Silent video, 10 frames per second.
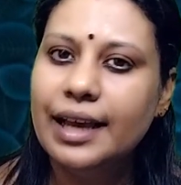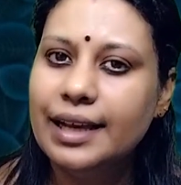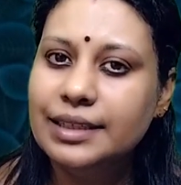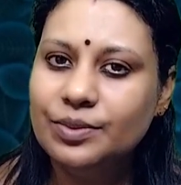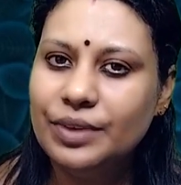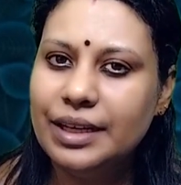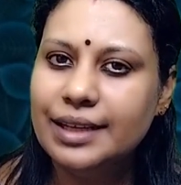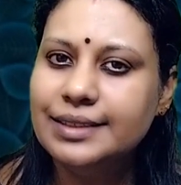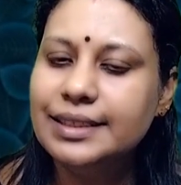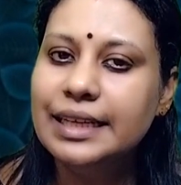as well
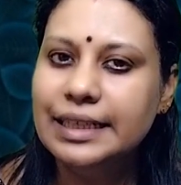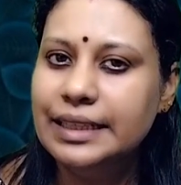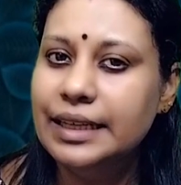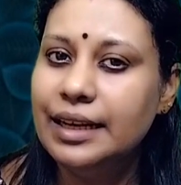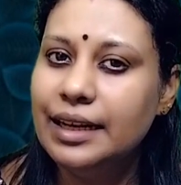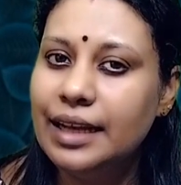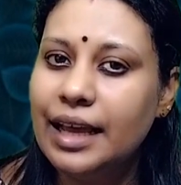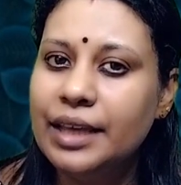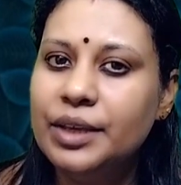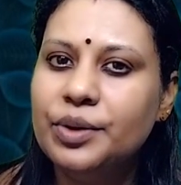as the
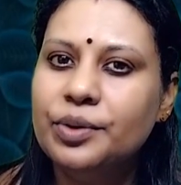lack